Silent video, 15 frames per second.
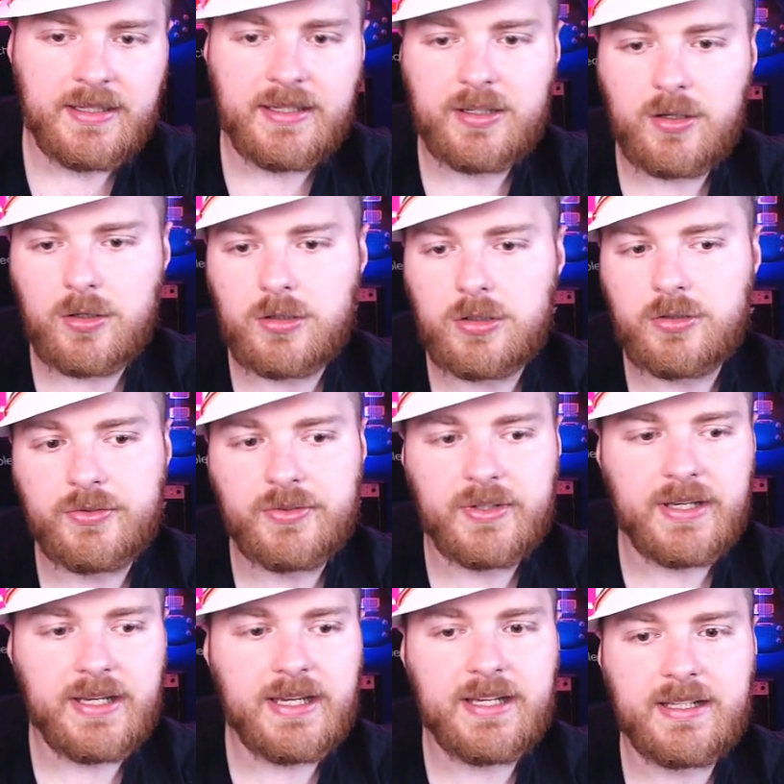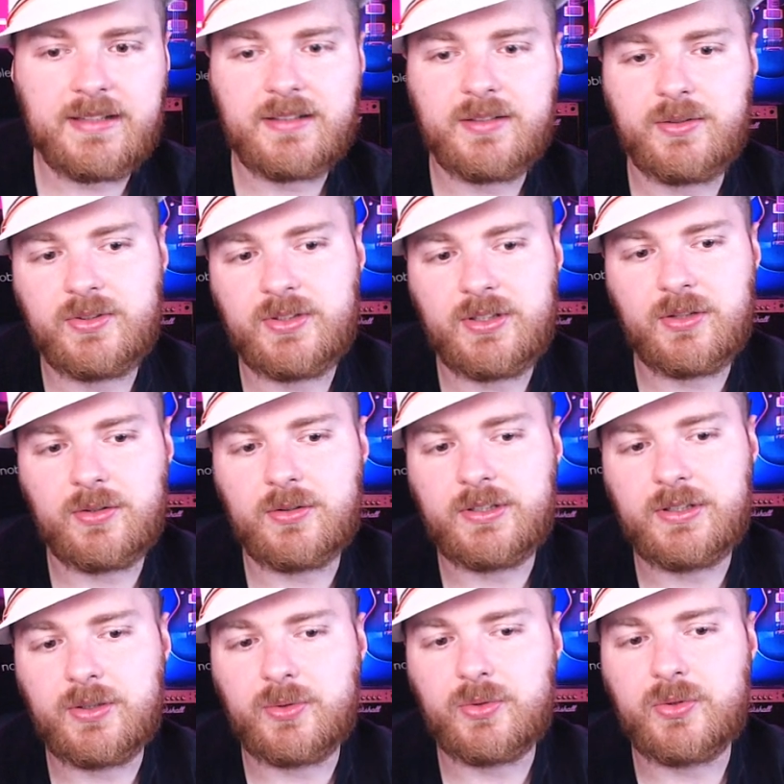colon, and you see
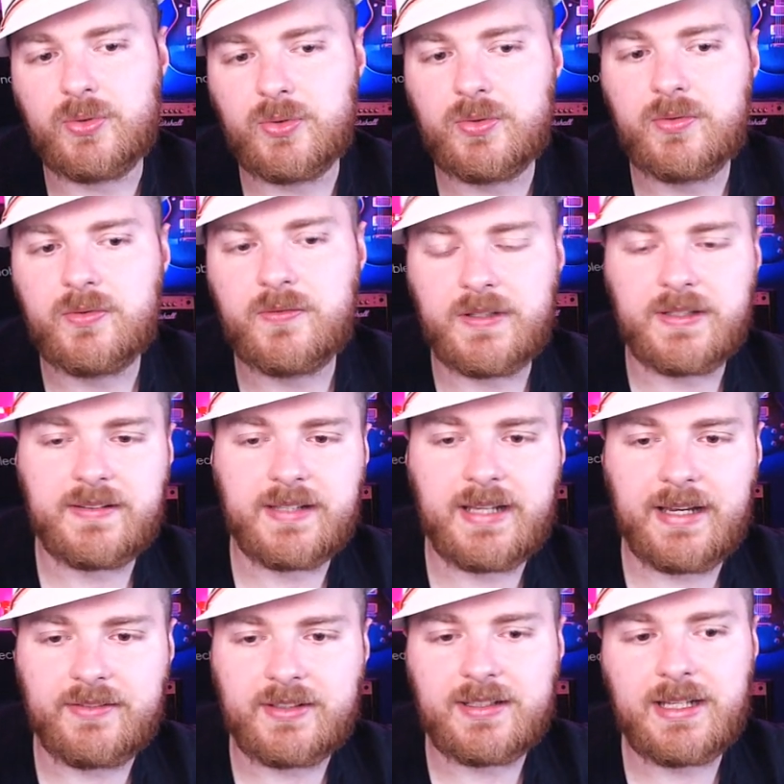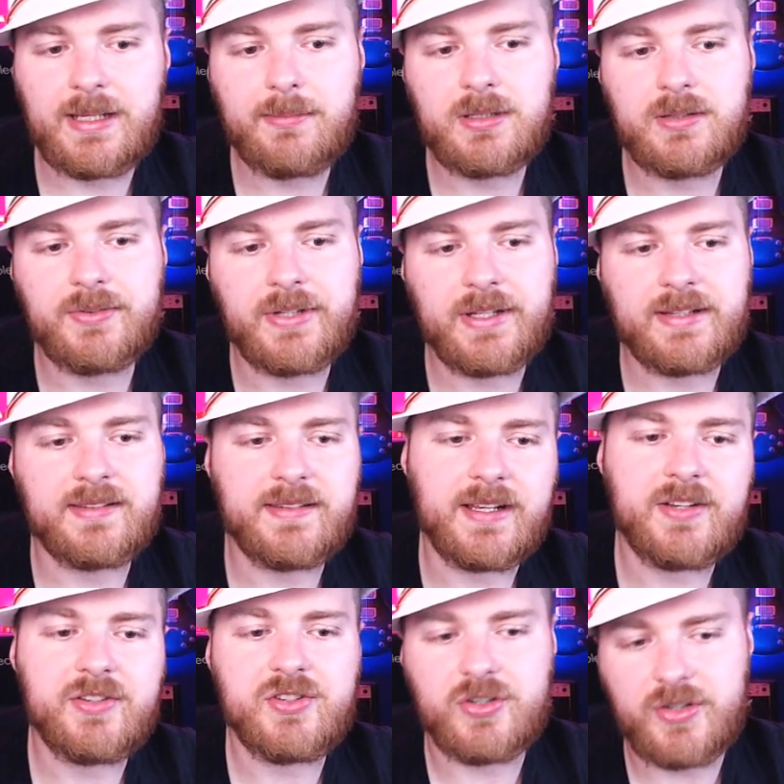only those two things have this label, that's
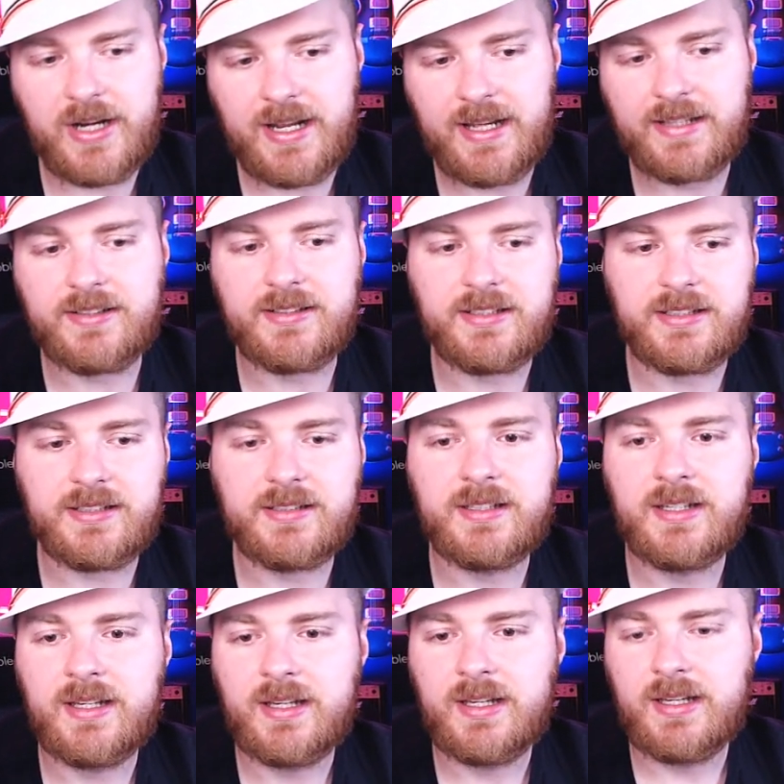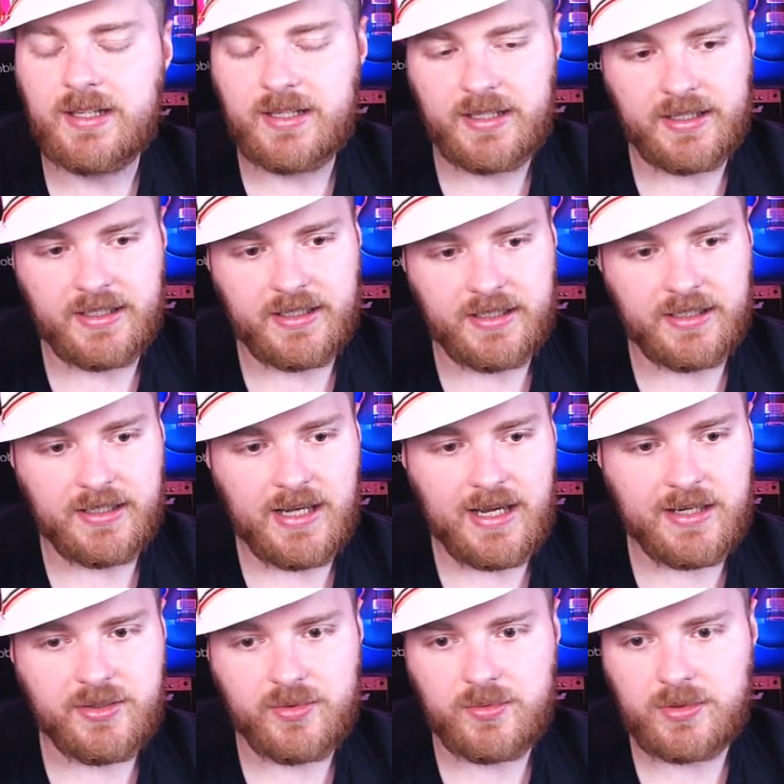texture and the uh,
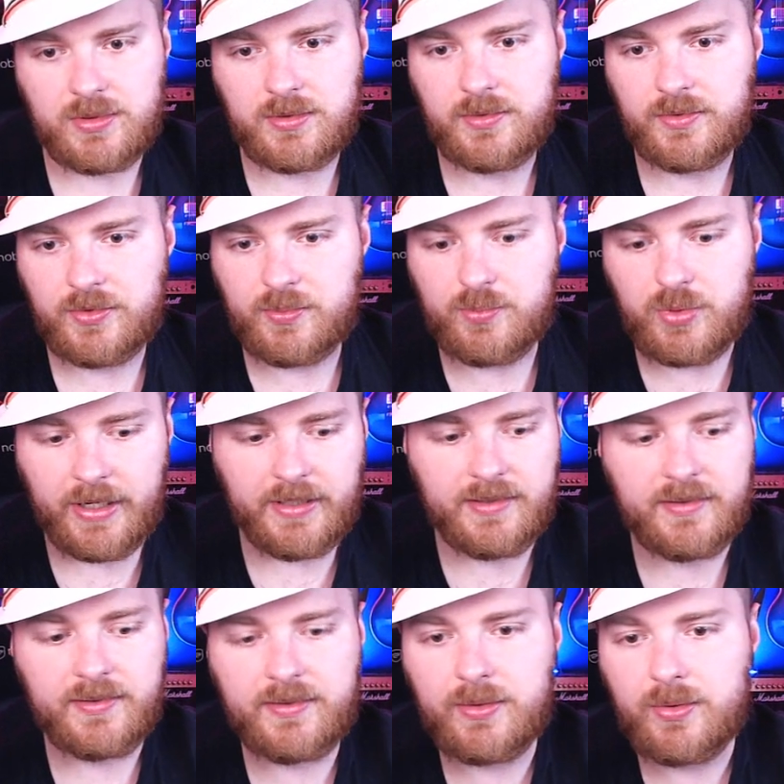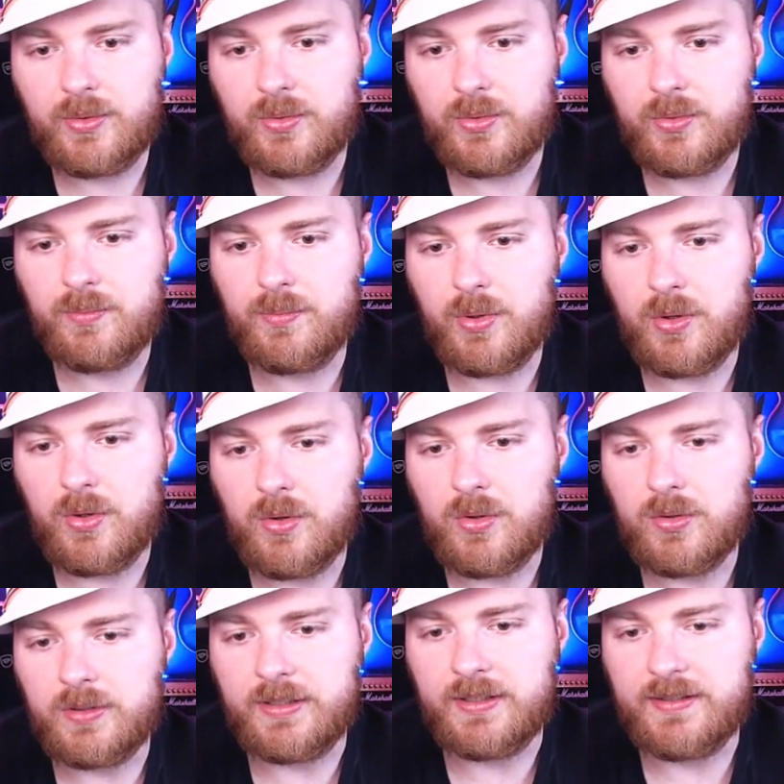actual sprite. So
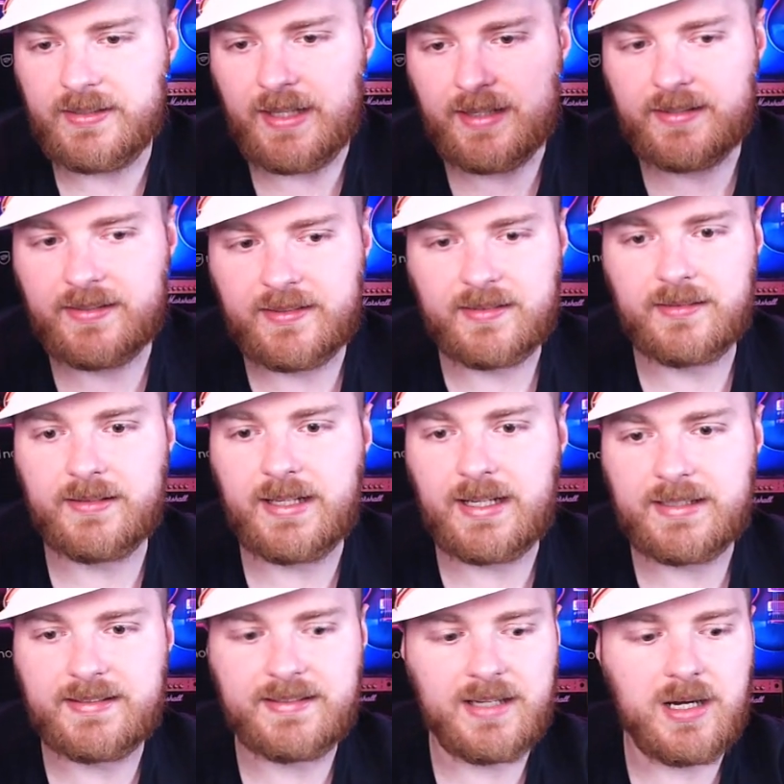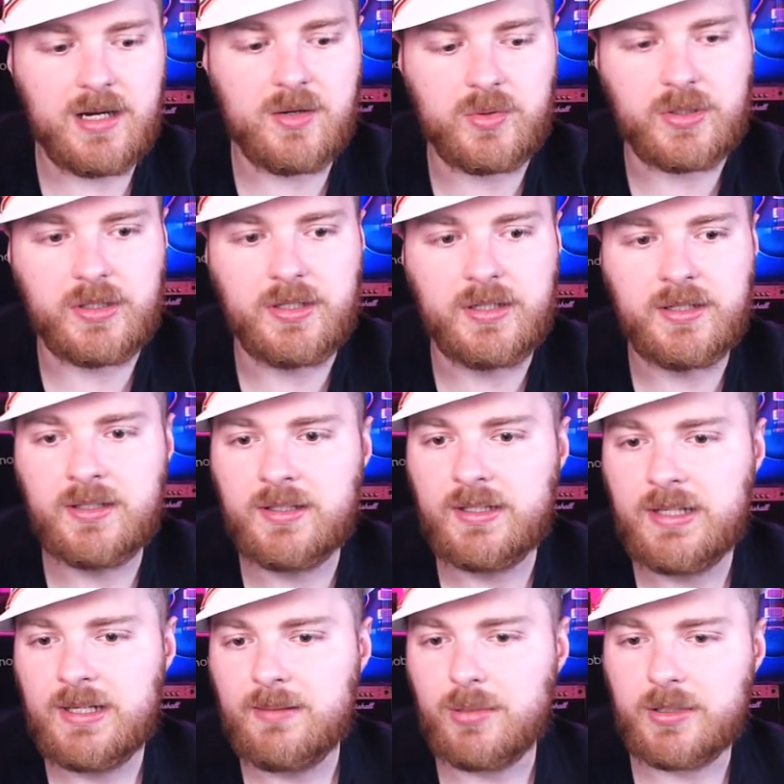police, yes, that's our
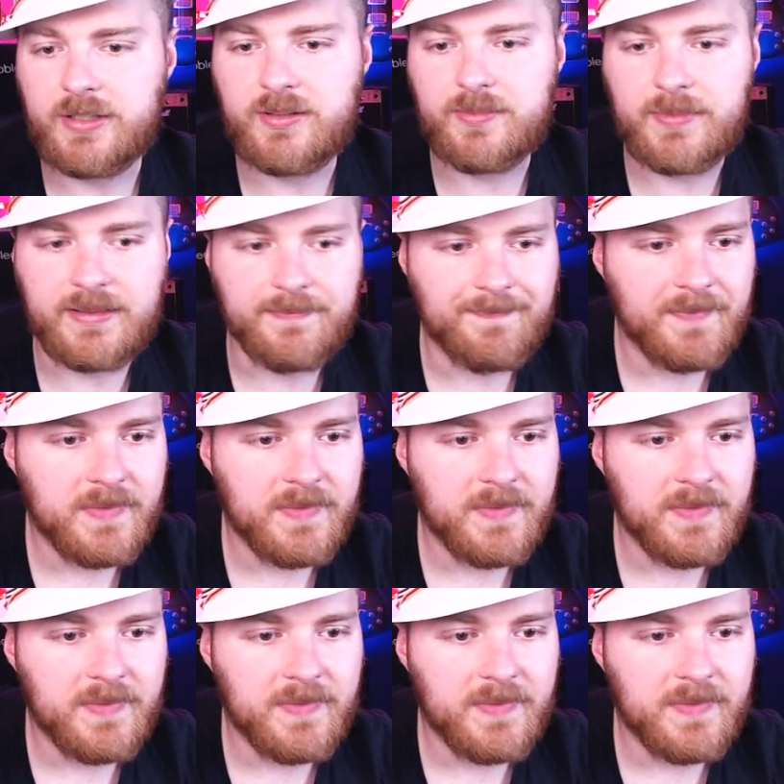policeman.